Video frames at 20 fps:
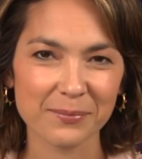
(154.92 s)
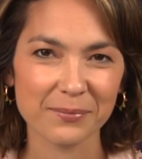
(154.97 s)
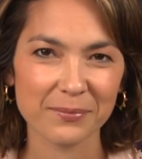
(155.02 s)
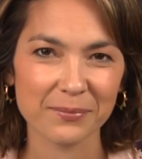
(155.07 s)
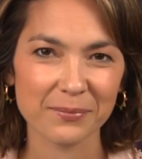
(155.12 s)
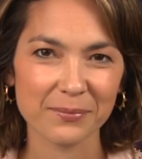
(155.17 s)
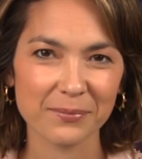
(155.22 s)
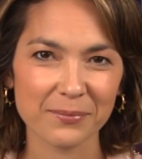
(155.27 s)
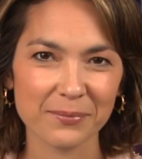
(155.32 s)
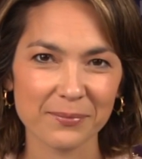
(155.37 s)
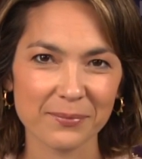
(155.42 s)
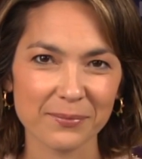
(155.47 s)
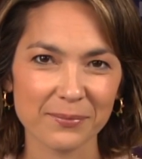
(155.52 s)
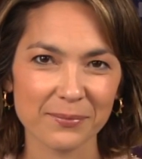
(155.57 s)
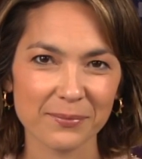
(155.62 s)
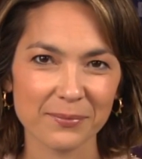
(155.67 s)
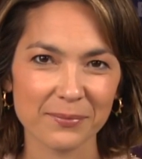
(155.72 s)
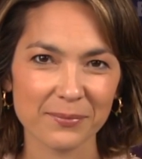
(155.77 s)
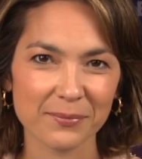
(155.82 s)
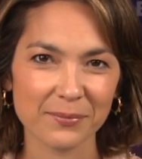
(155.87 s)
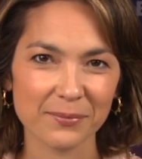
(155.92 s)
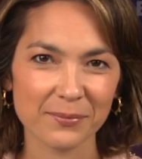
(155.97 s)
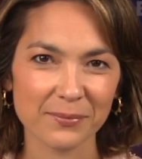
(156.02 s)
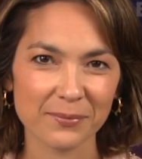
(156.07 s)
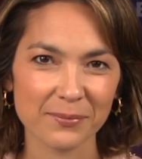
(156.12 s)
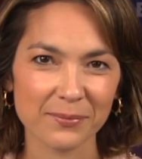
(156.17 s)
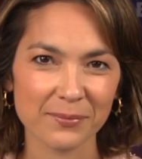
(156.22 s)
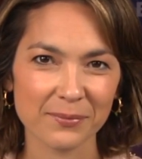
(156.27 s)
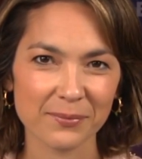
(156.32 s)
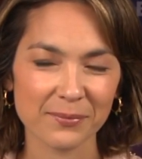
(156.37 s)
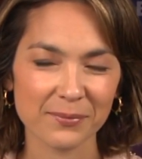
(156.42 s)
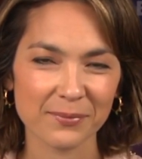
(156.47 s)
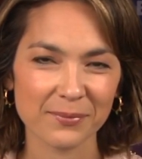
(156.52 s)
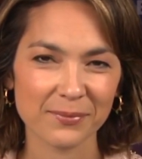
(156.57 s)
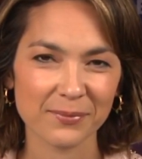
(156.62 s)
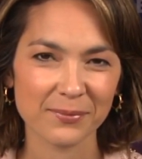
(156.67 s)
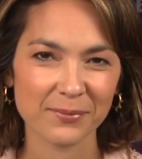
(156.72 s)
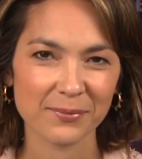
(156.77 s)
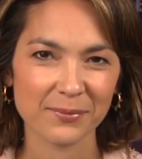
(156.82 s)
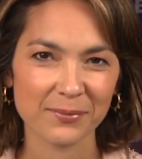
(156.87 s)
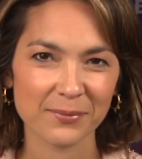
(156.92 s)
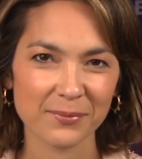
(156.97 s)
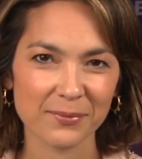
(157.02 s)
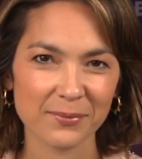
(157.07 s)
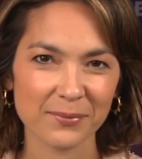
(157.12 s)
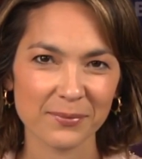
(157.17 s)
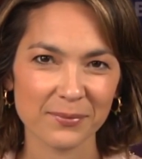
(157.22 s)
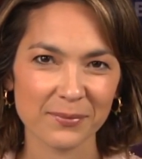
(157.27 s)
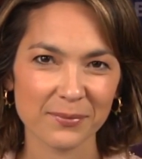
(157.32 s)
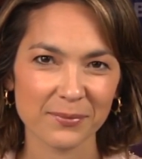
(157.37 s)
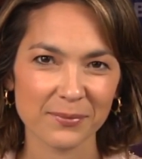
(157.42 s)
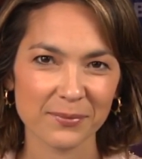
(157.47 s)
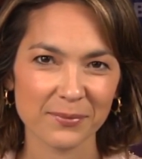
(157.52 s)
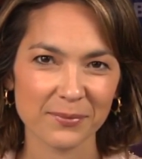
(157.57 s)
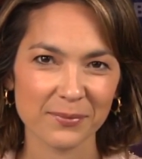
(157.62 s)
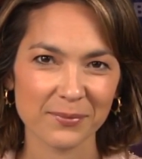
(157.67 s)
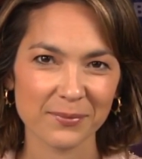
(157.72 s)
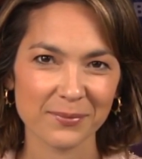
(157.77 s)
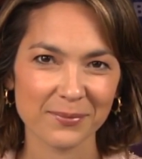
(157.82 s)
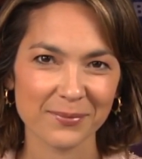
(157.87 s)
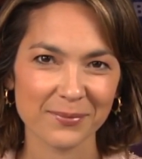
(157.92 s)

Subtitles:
(not speaking)